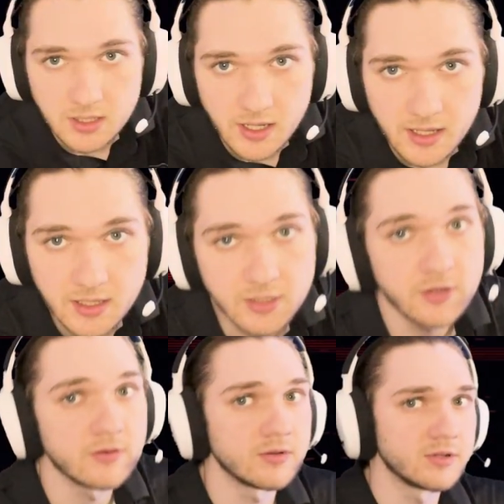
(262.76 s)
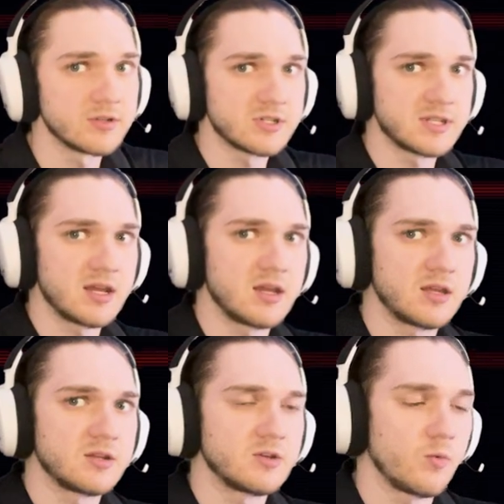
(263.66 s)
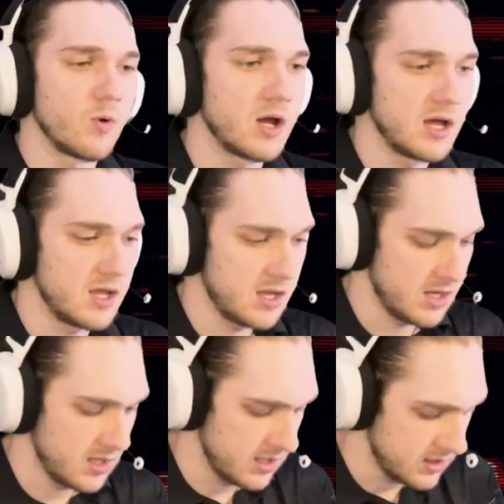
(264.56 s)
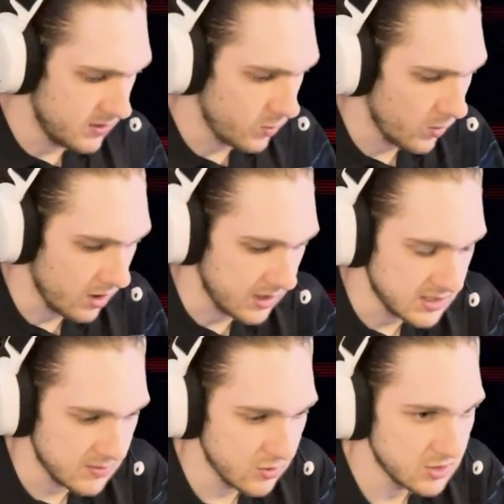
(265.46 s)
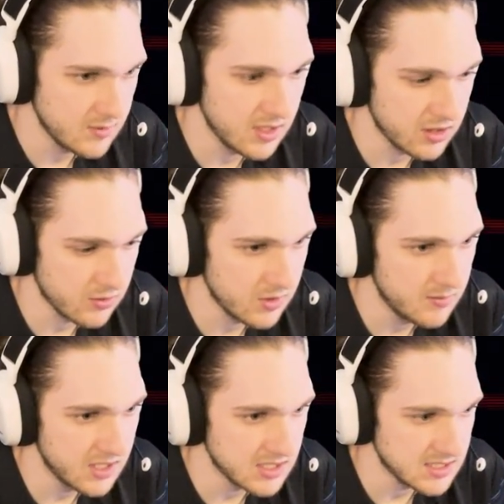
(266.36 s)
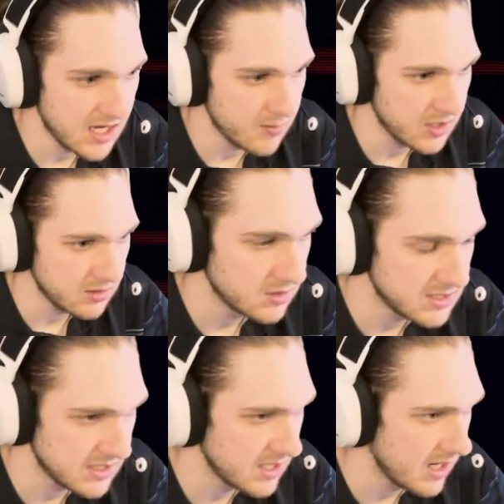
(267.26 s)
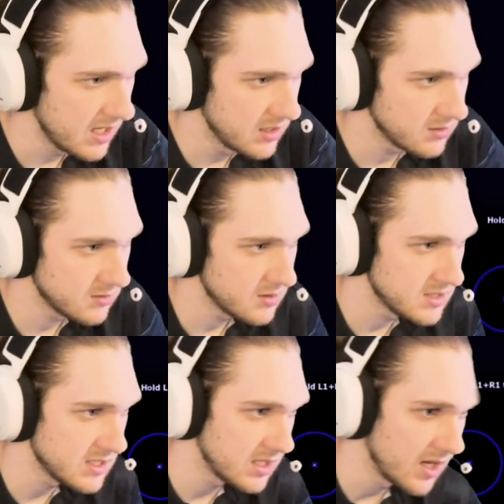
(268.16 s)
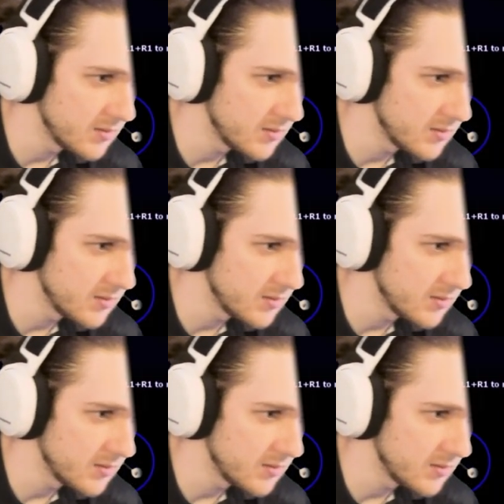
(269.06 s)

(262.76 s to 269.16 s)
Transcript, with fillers: I don't understand why that didn't work. It's supposed to be a three minute segment. Is it not? Is it not